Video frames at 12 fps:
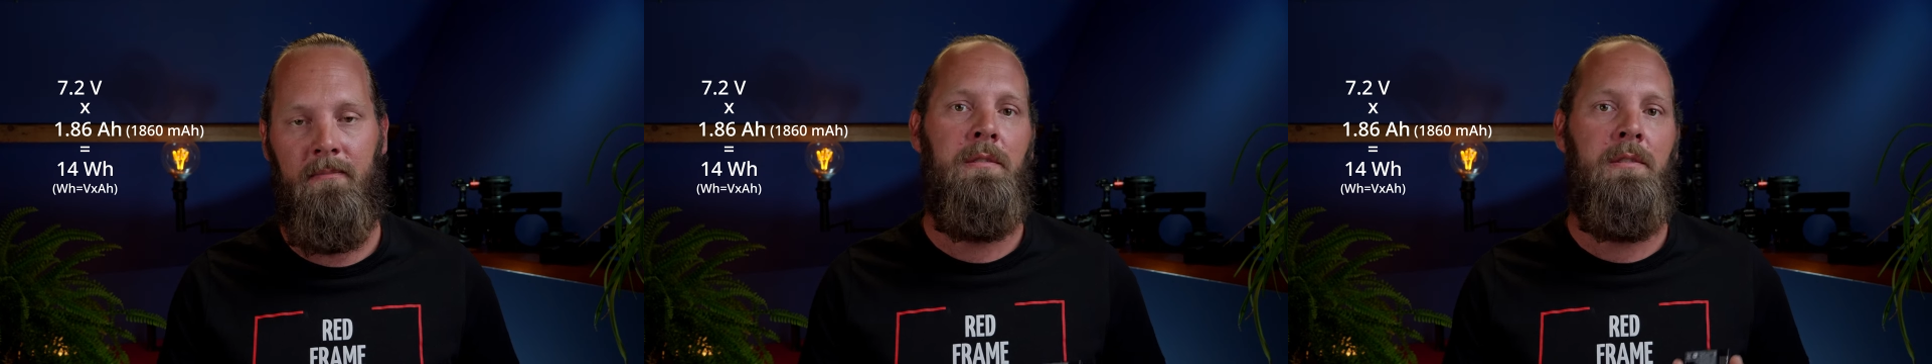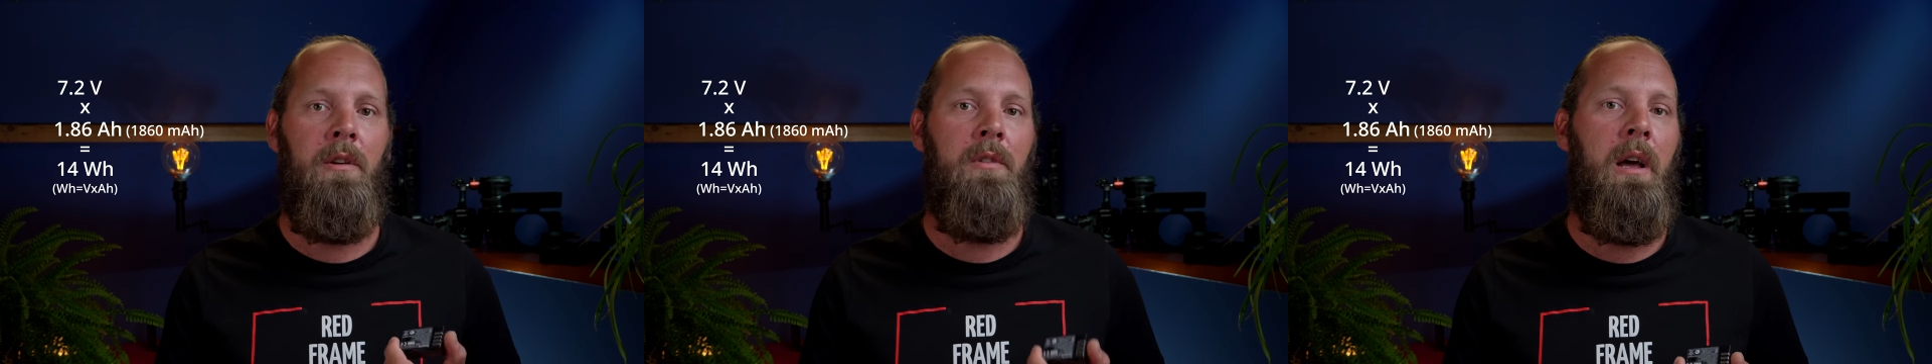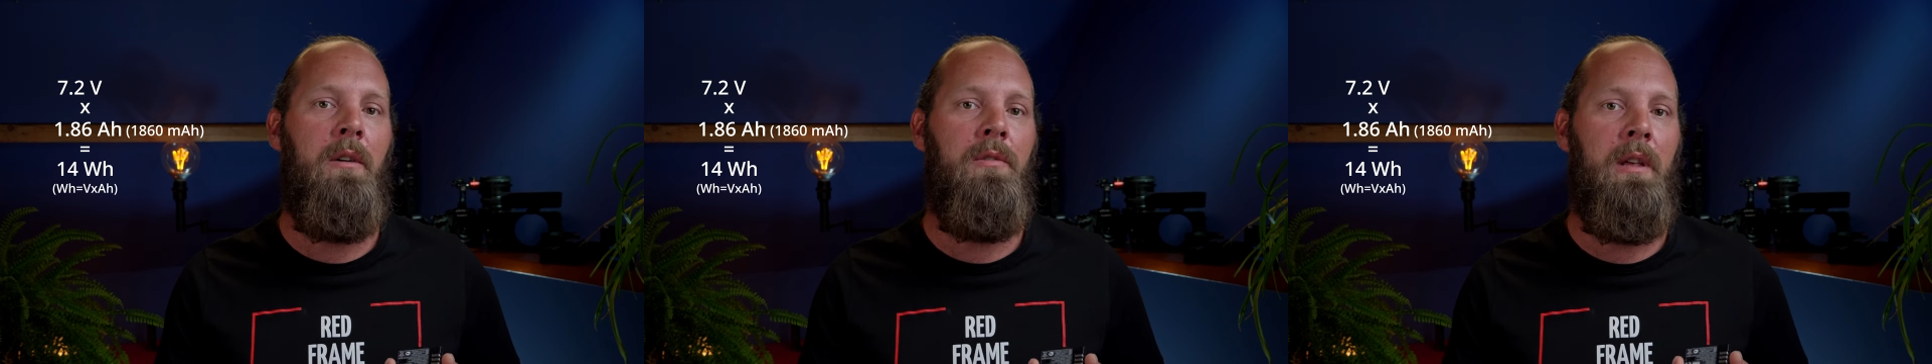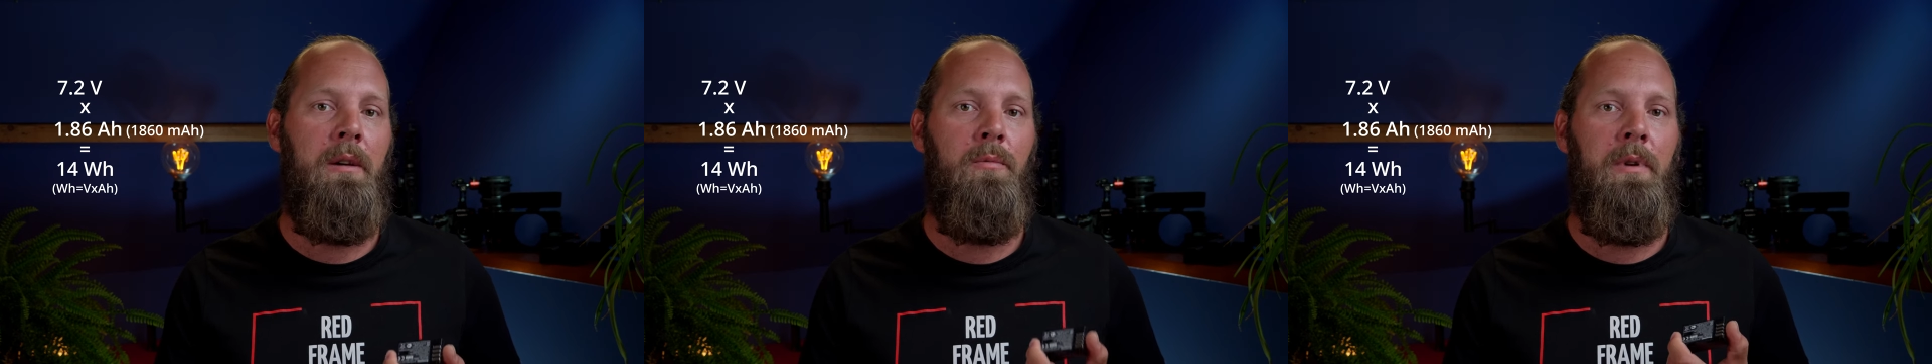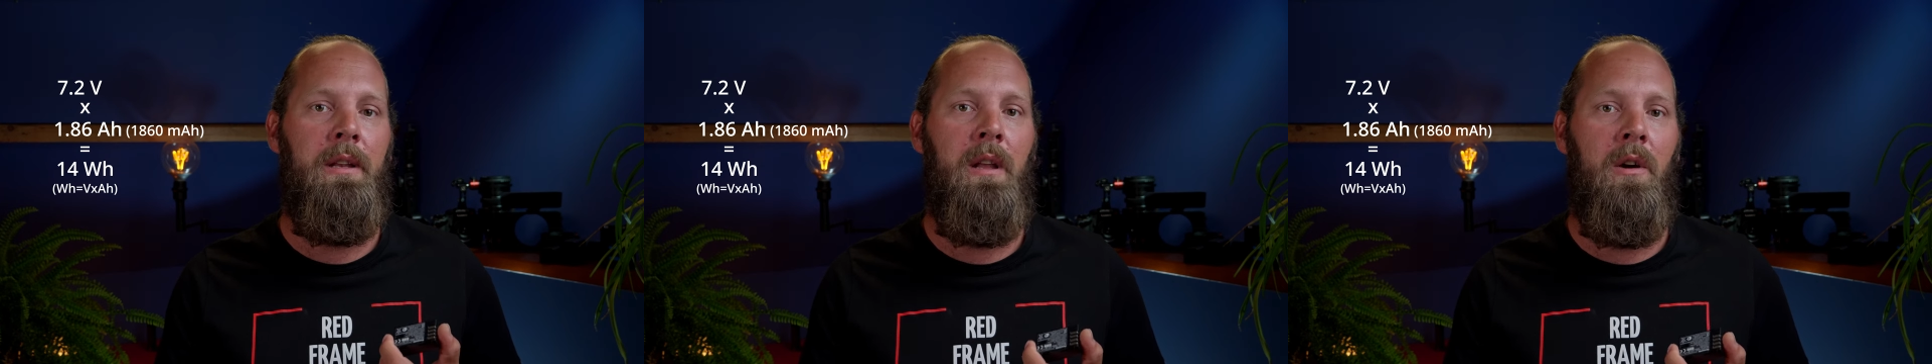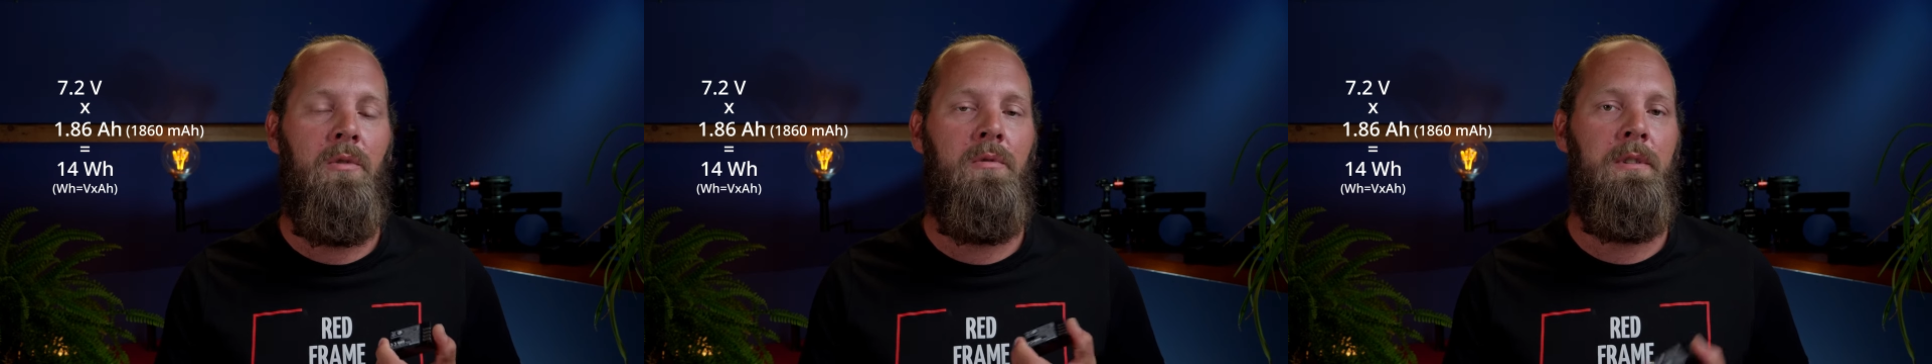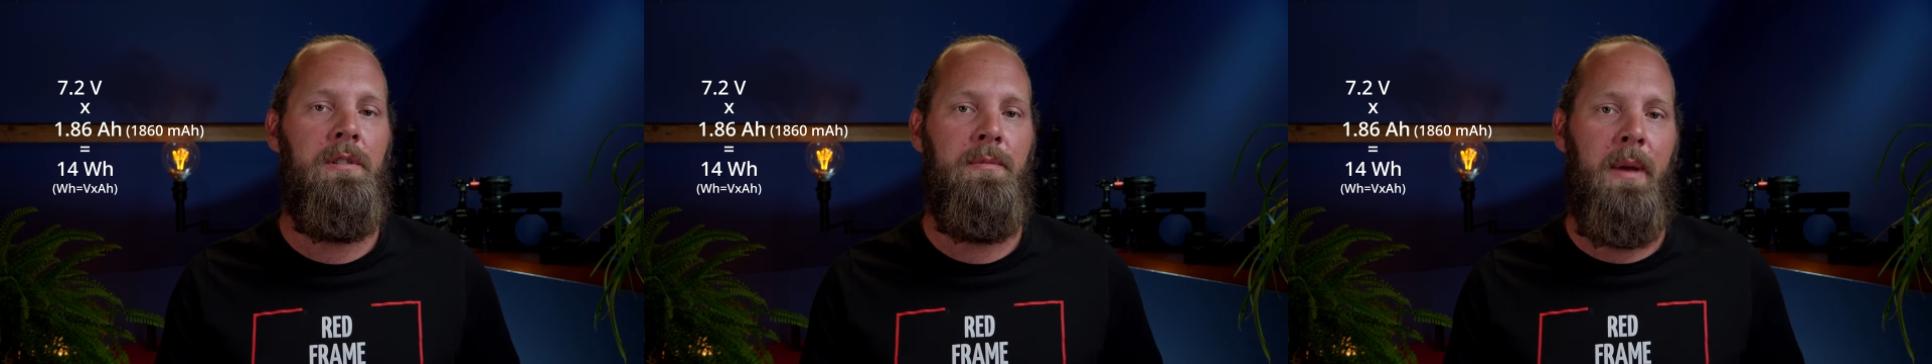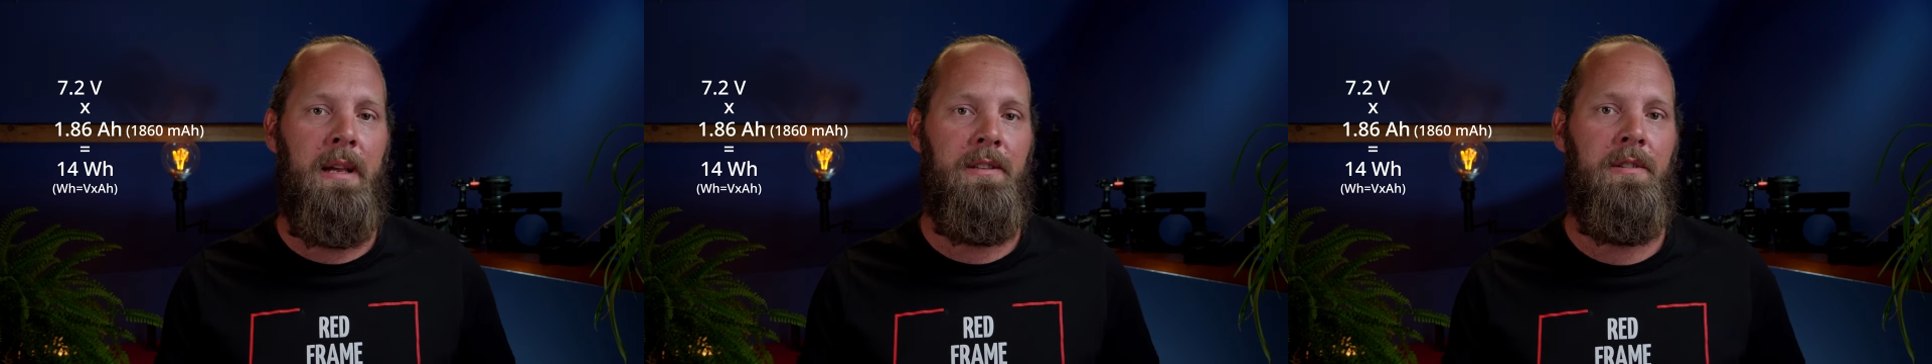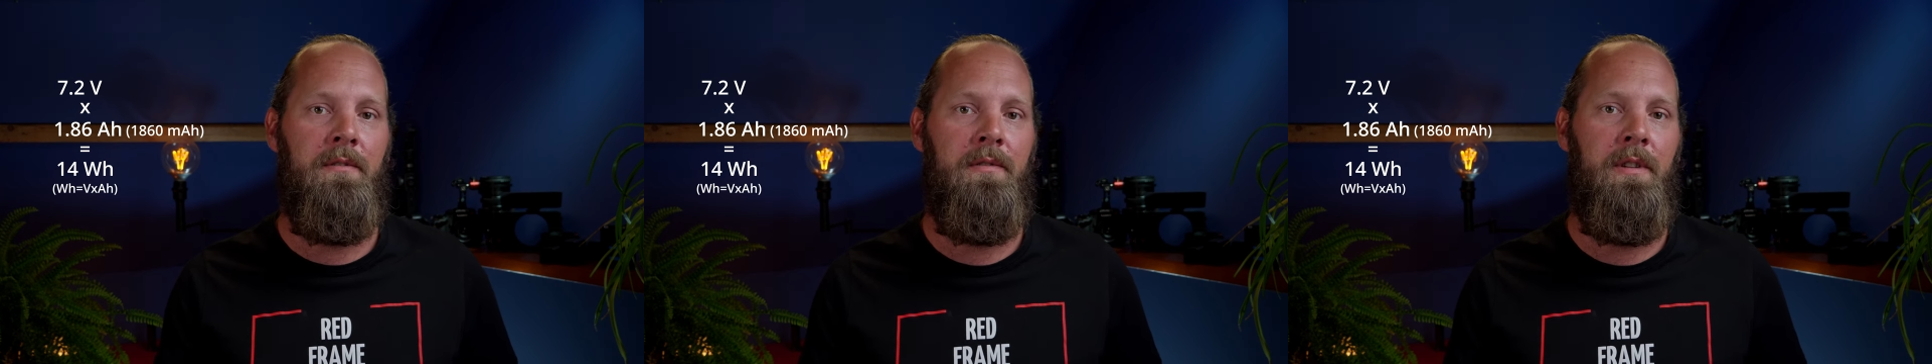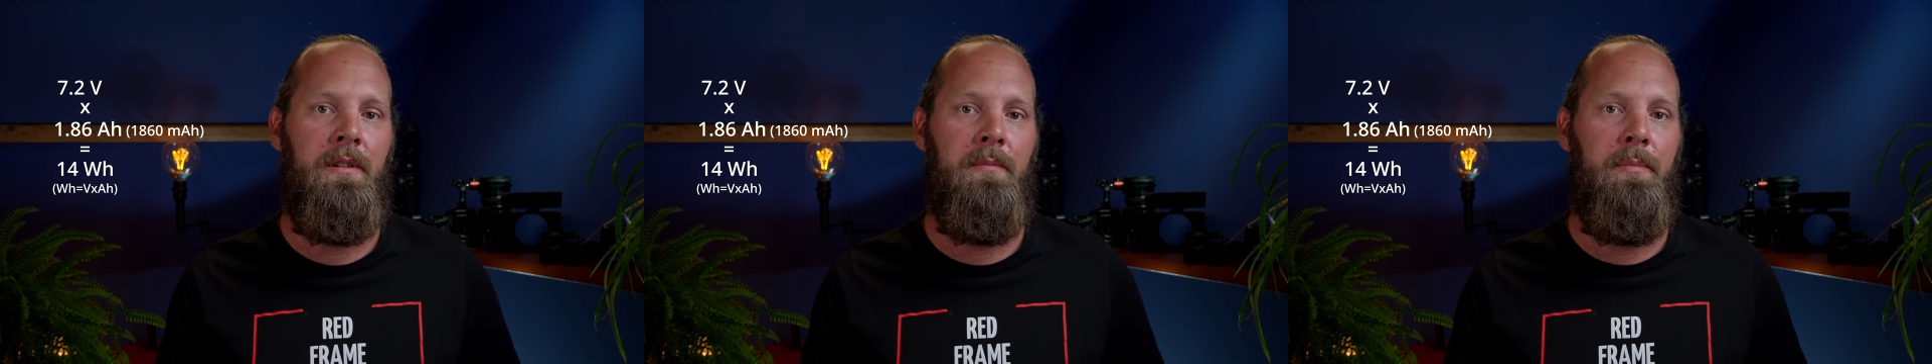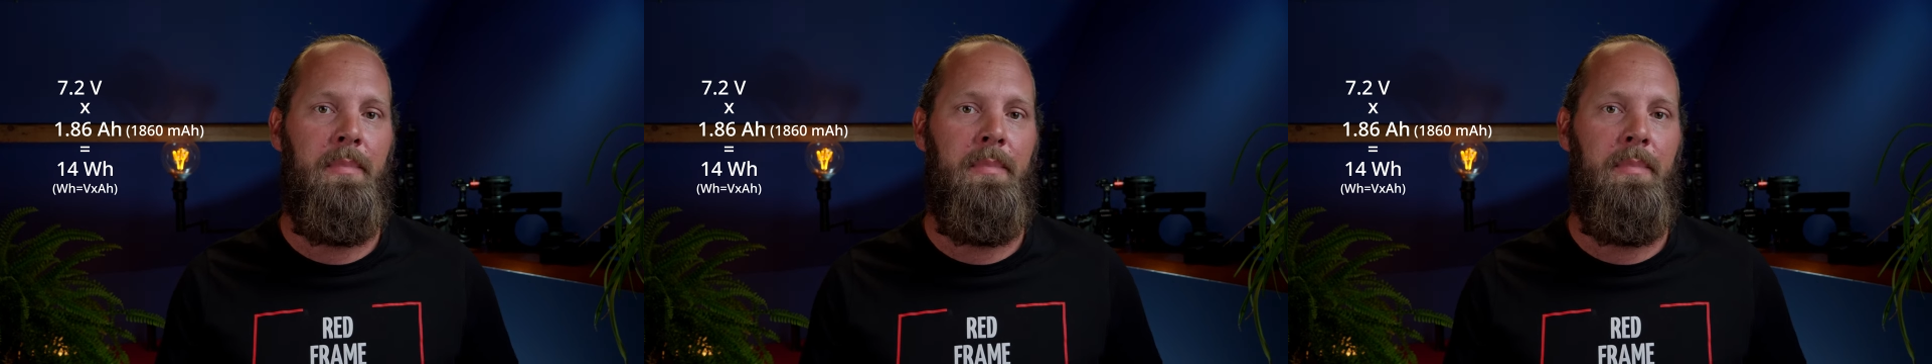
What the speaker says: So now that we know the specs of the